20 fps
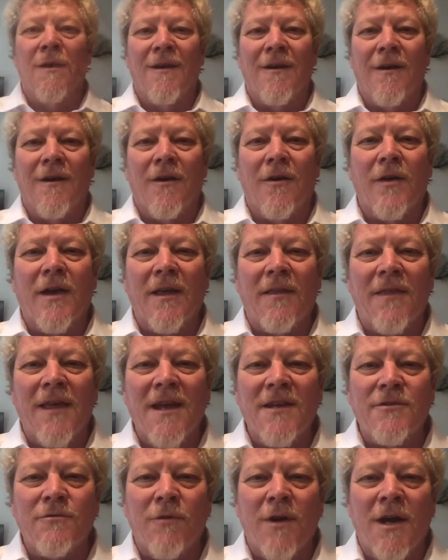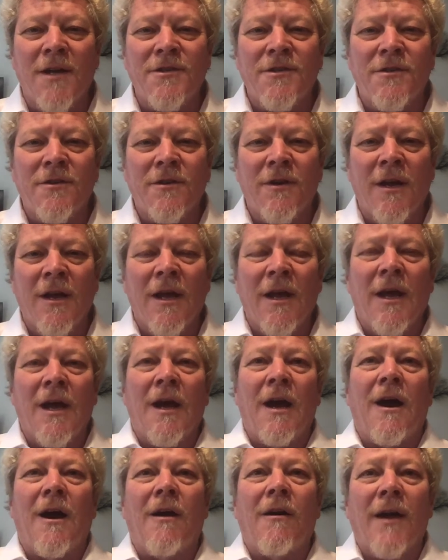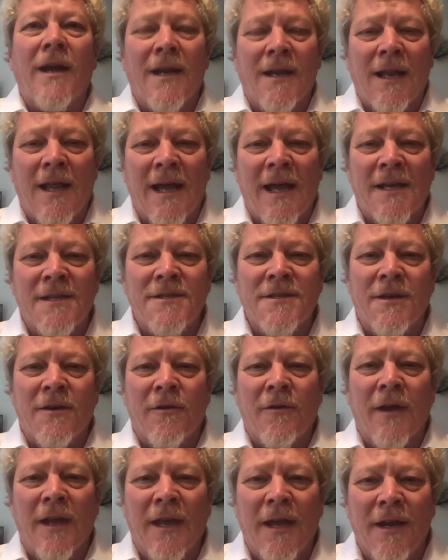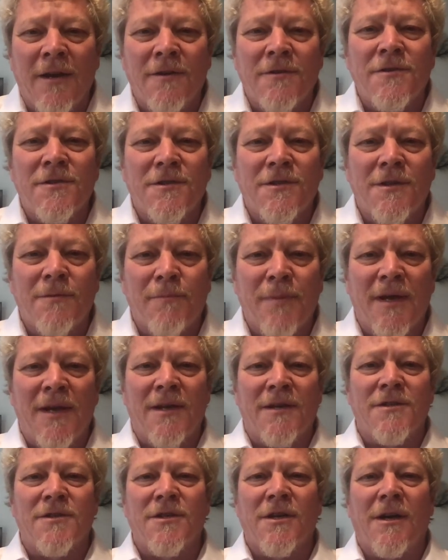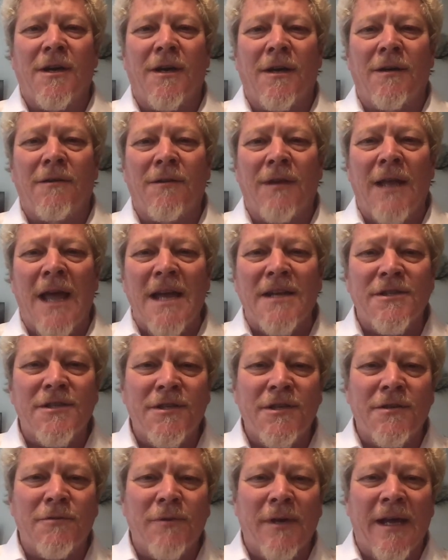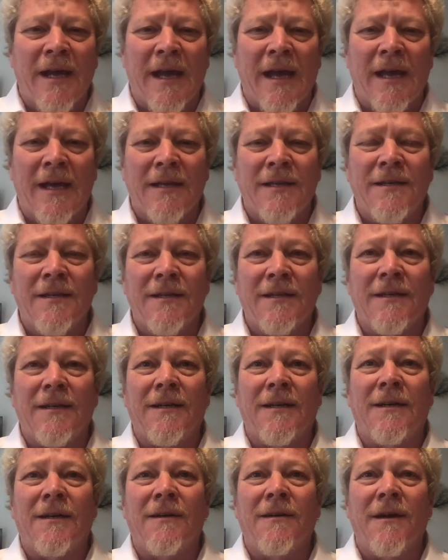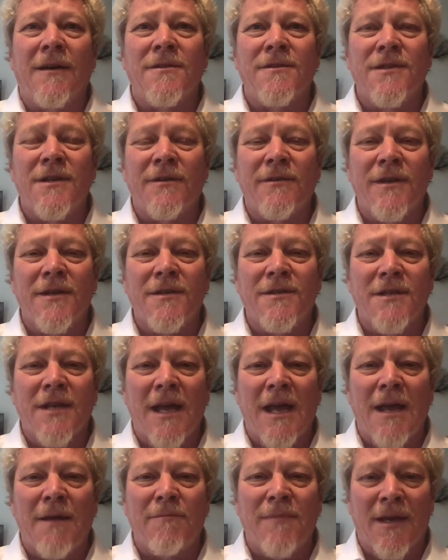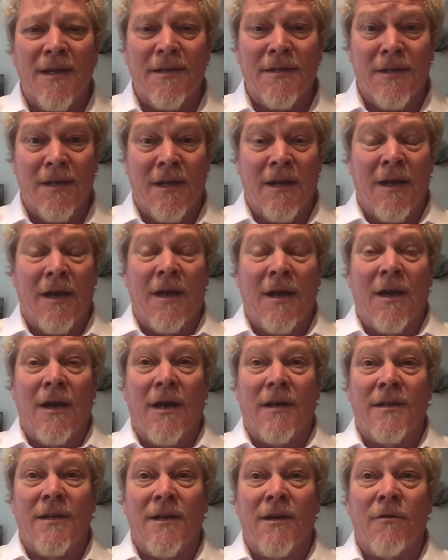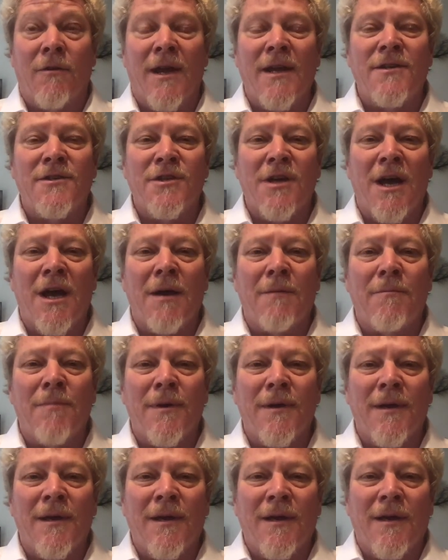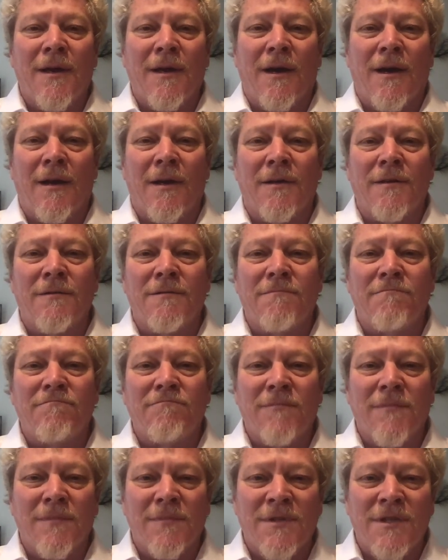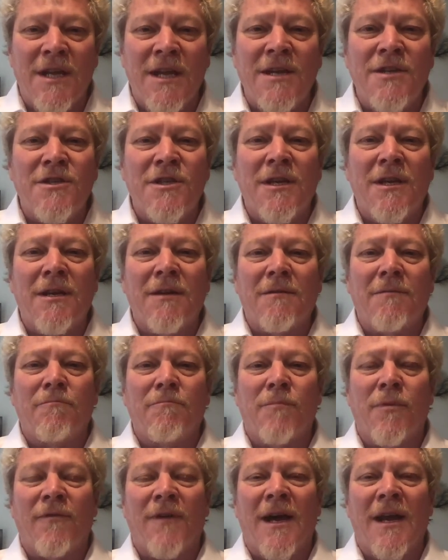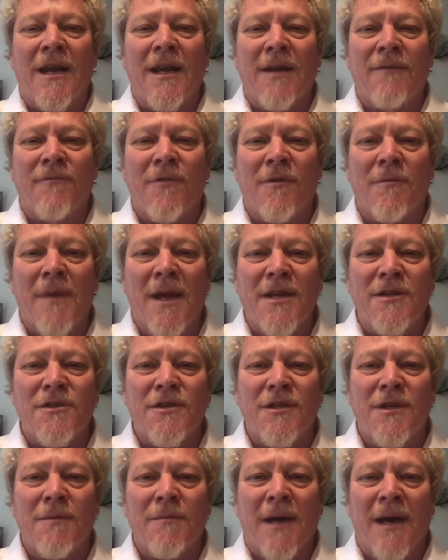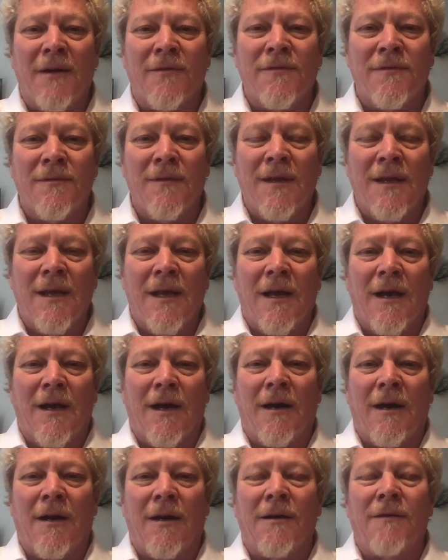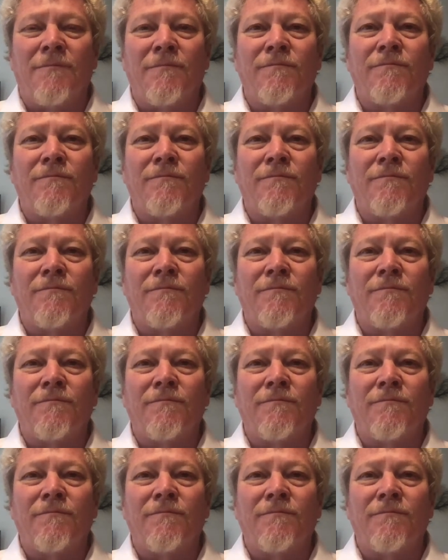Okay, thanks, Roger. All right, class. So here's the pitch. Last year we had a serious game that did a great job uh, teaching, providing information about um,